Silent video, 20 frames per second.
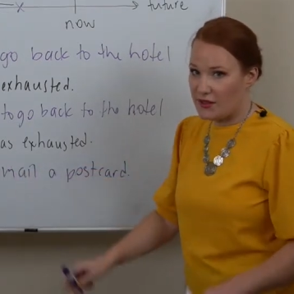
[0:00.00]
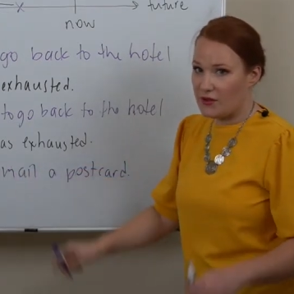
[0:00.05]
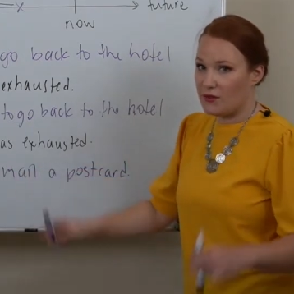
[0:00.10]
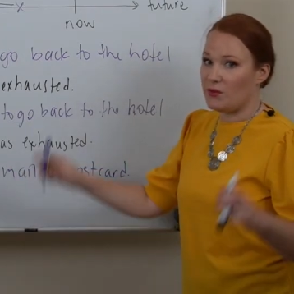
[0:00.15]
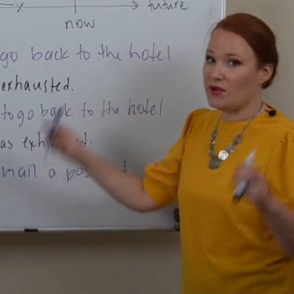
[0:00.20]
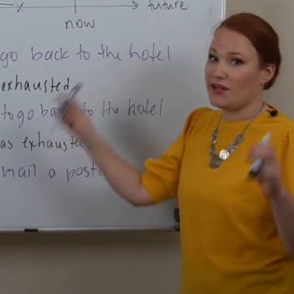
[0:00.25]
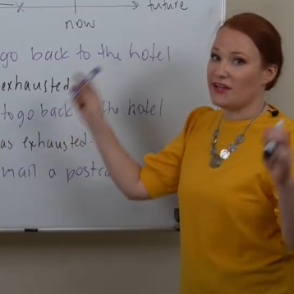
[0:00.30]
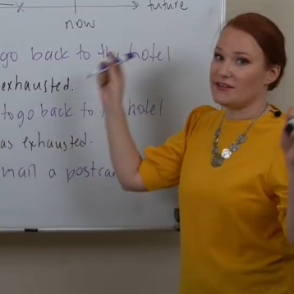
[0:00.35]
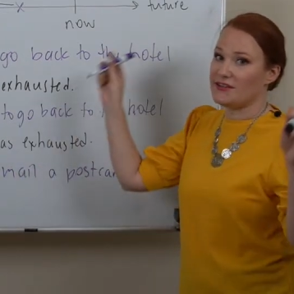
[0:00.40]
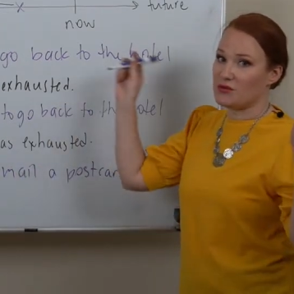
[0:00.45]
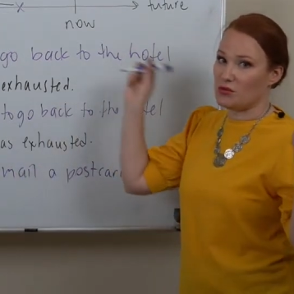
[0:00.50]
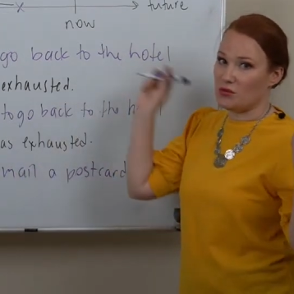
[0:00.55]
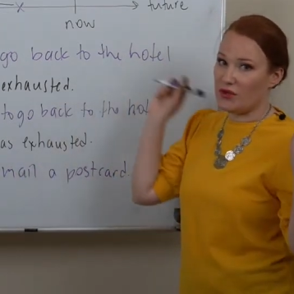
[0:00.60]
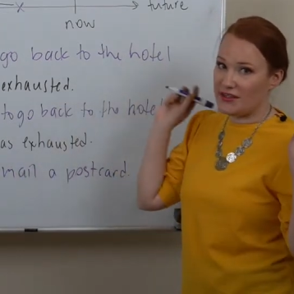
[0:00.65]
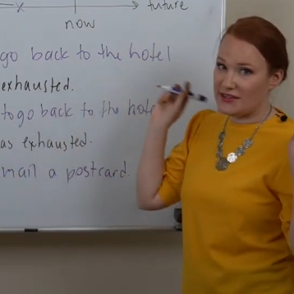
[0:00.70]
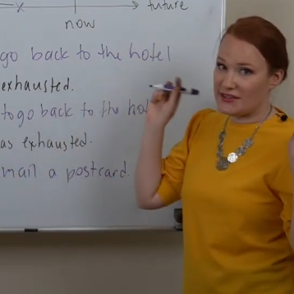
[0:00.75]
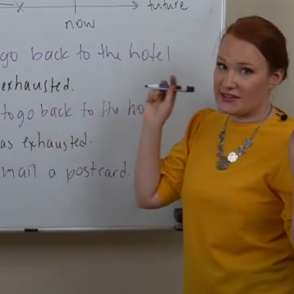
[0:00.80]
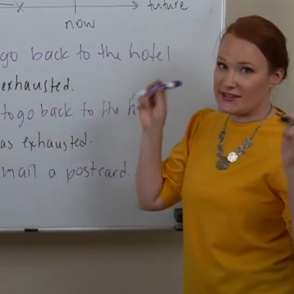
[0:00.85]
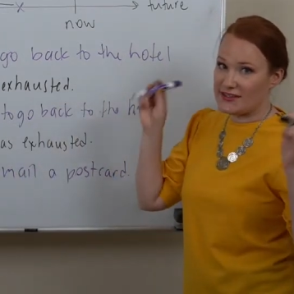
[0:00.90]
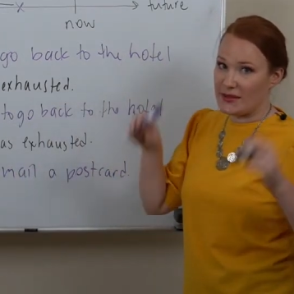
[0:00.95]
when it's
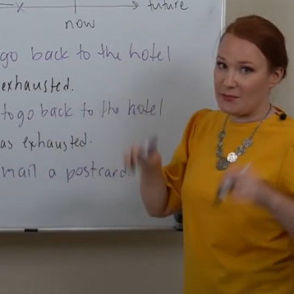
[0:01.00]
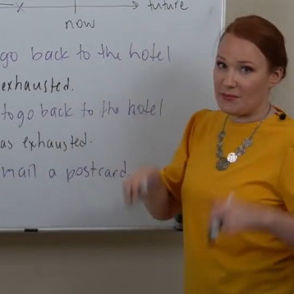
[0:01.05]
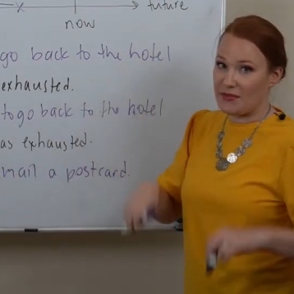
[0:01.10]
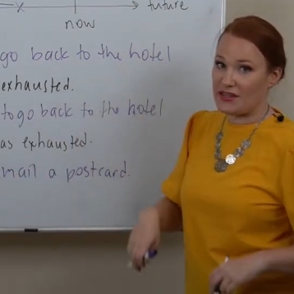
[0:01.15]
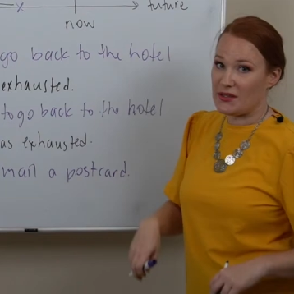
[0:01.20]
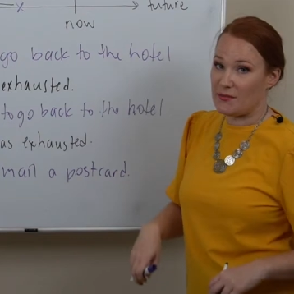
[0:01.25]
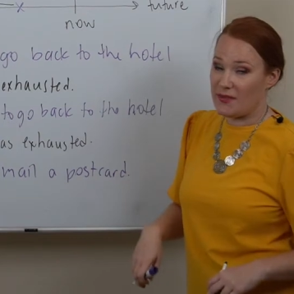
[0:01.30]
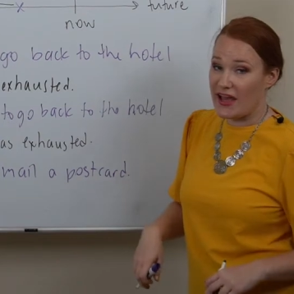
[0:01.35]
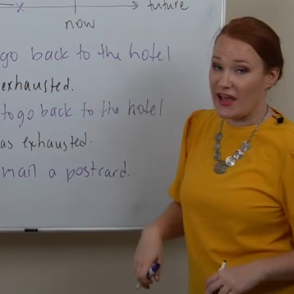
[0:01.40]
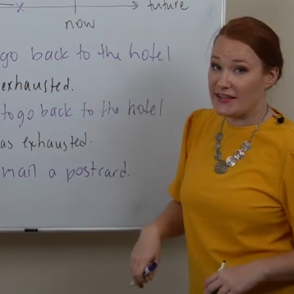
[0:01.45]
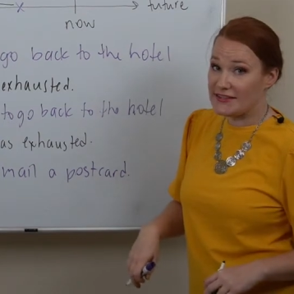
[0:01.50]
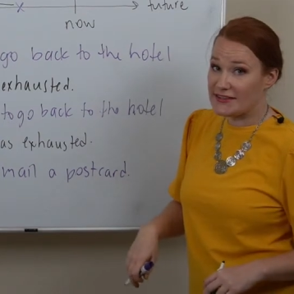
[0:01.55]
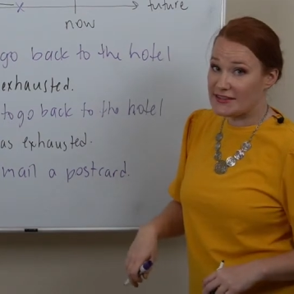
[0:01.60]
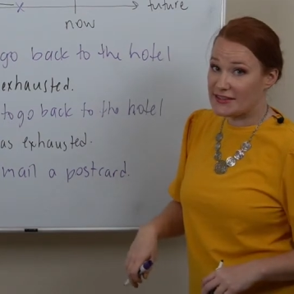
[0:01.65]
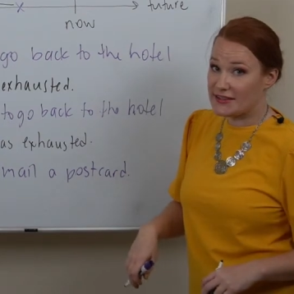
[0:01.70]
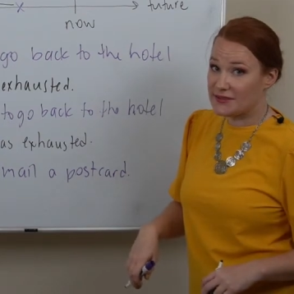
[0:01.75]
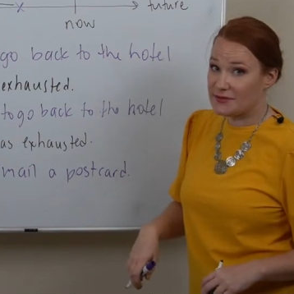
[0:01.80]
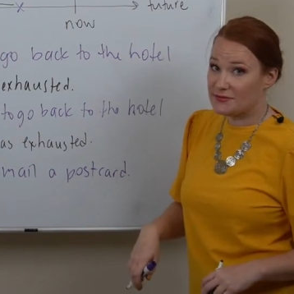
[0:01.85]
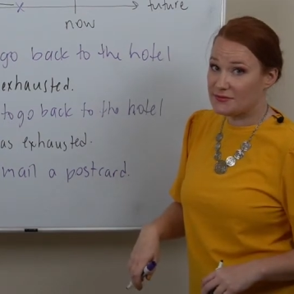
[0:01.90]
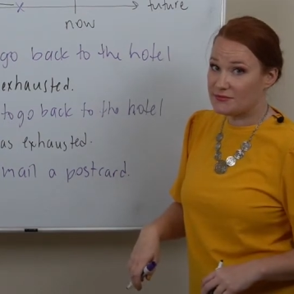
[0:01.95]
one step in the
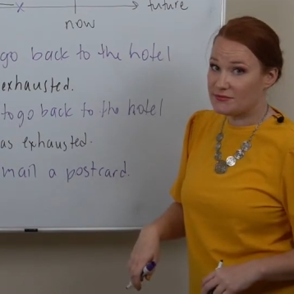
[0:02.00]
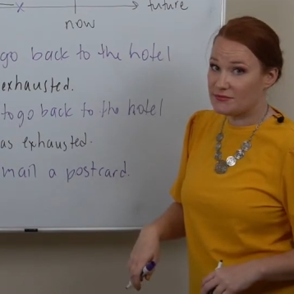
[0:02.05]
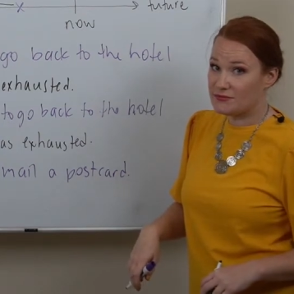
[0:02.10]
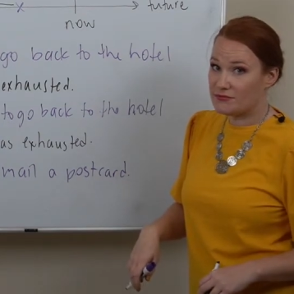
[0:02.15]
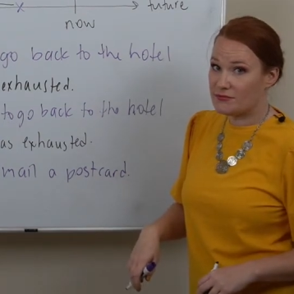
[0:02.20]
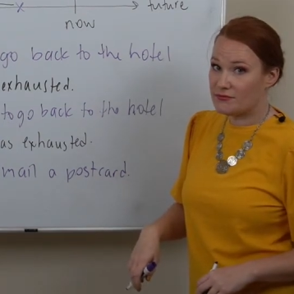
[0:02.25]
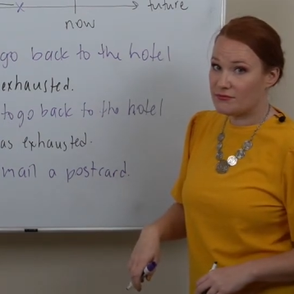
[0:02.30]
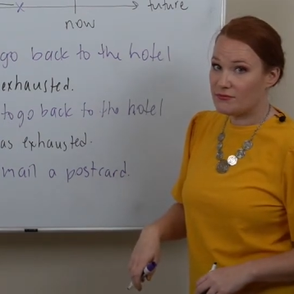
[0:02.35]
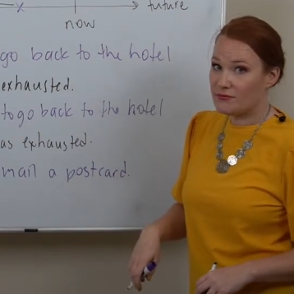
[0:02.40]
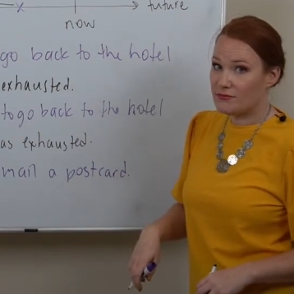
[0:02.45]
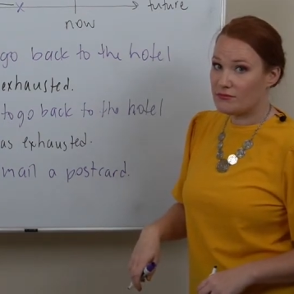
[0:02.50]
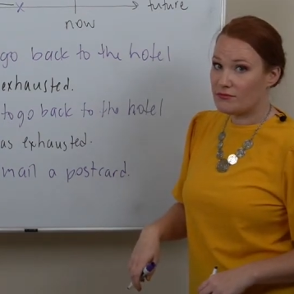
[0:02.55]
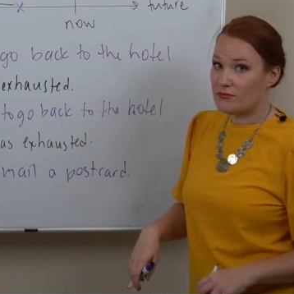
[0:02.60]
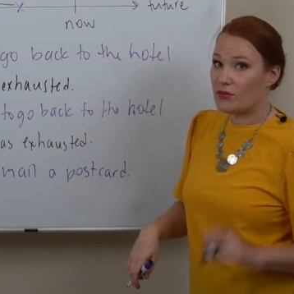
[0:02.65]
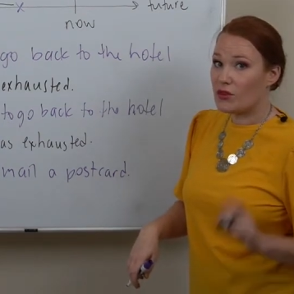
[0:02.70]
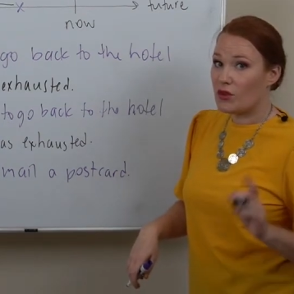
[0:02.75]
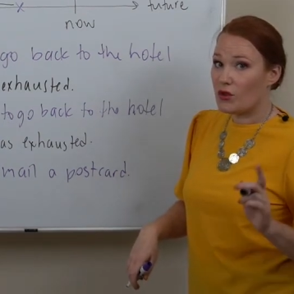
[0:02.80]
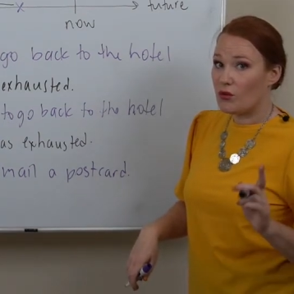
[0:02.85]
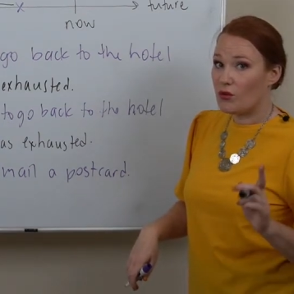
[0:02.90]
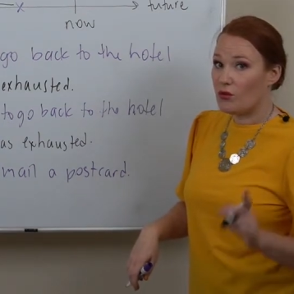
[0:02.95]
past?
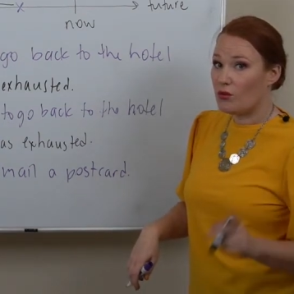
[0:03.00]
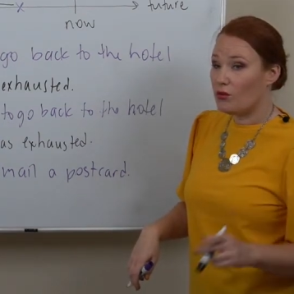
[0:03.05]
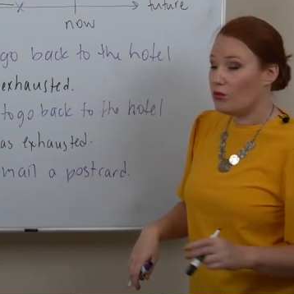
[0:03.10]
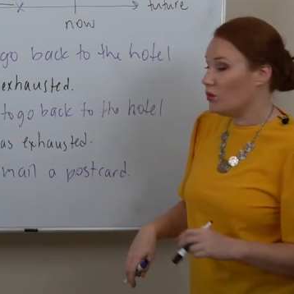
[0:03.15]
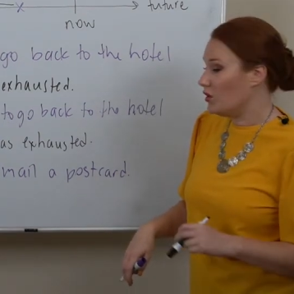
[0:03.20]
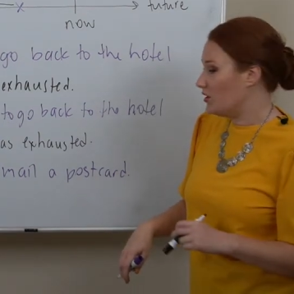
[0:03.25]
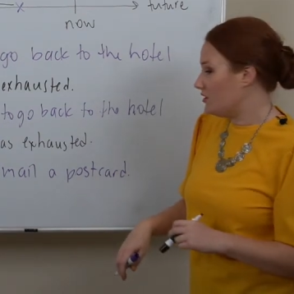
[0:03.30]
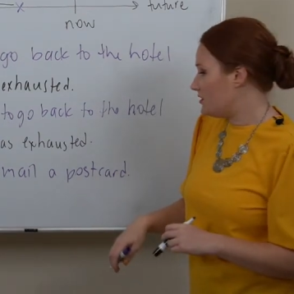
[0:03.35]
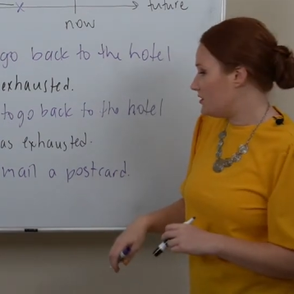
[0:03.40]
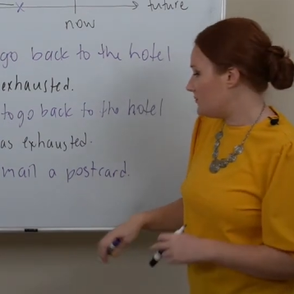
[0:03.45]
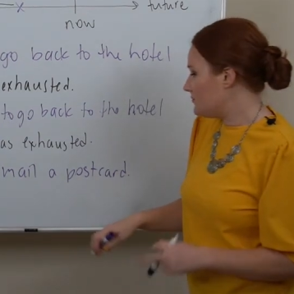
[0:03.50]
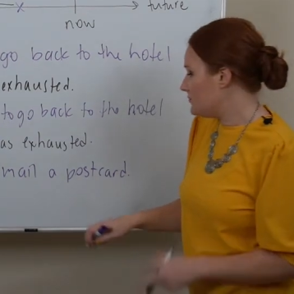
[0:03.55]
Would.